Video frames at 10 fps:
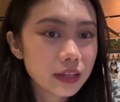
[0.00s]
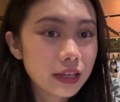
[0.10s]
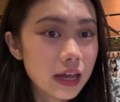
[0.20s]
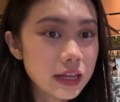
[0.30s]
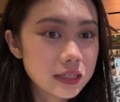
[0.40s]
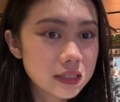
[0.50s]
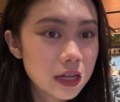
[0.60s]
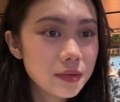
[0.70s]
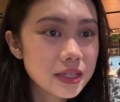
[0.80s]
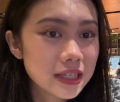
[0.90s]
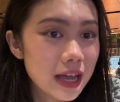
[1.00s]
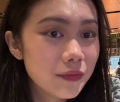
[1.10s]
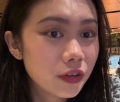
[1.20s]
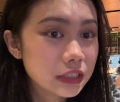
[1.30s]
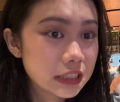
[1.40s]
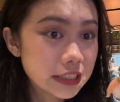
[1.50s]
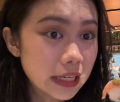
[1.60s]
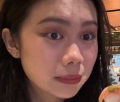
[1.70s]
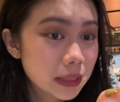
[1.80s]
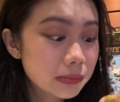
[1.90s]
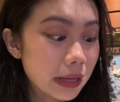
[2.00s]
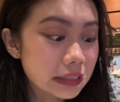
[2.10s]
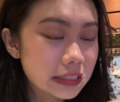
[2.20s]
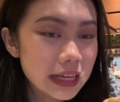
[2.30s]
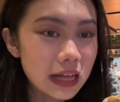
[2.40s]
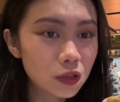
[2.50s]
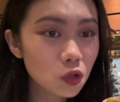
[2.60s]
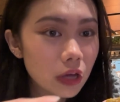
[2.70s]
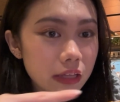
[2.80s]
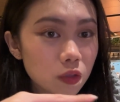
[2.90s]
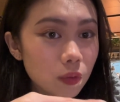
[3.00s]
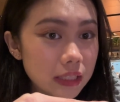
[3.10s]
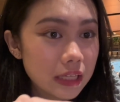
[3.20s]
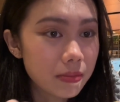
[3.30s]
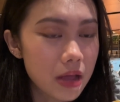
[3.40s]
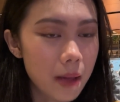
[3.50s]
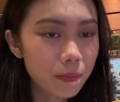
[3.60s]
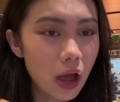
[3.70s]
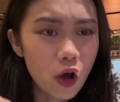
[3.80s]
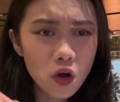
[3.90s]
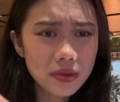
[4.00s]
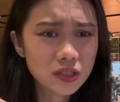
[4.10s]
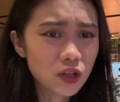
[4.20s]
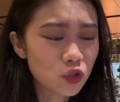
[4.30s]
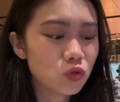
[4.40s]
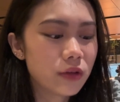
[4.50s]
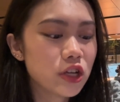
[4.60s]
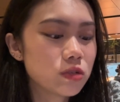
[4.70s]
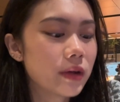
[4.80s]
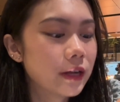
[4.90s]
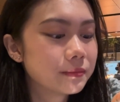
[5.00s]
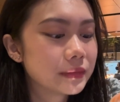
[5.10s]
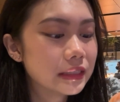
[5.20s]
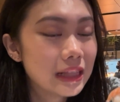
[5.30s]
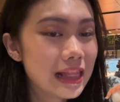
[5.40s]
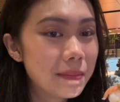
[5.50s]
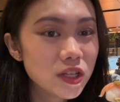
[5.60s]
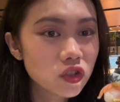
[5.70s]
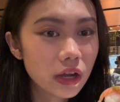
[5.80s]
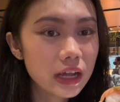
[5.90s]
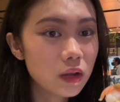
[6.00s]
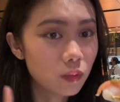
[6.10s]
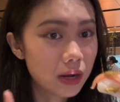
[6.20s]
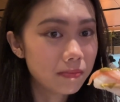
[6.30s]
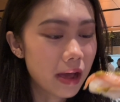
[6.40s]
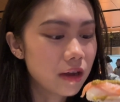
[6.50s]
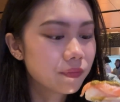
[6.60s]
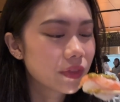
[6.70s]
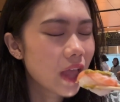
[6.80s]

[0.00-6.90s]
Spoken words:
Guys, now it's time for the salmon belly, and look at the wasabi I put. I hope it's not too much, but let me try it in one bite.